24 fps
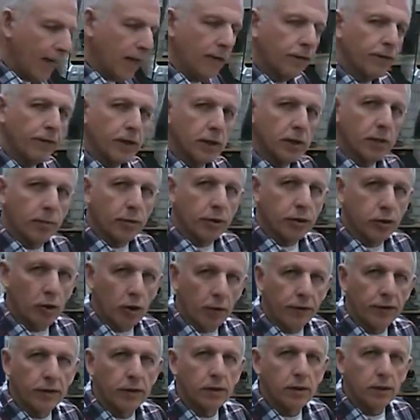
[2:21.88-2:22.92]
visible
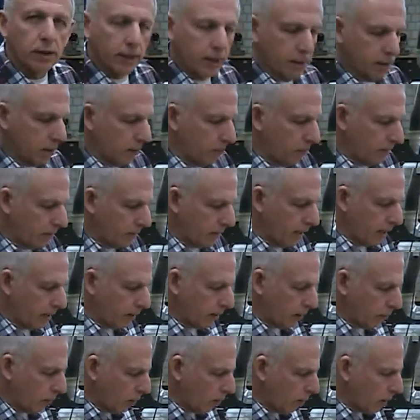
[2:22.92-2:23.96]
surface needs to be
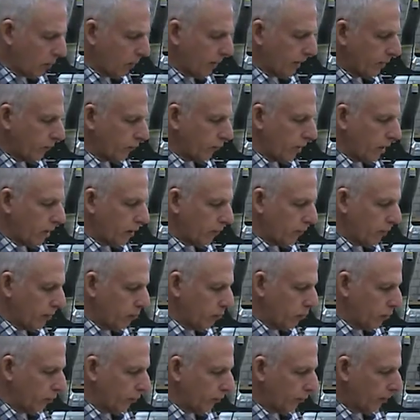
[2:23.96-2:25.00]
sanded. Well, what are we trying to
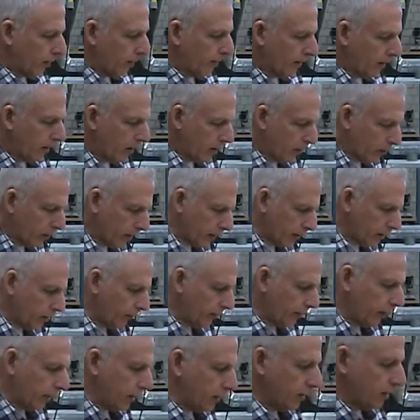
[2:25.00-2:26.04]
remove? And we're going to see
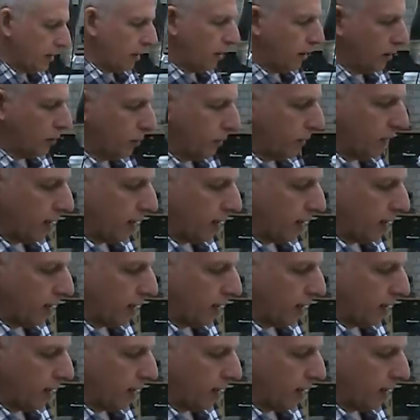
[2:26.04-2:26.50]
if we can see this with the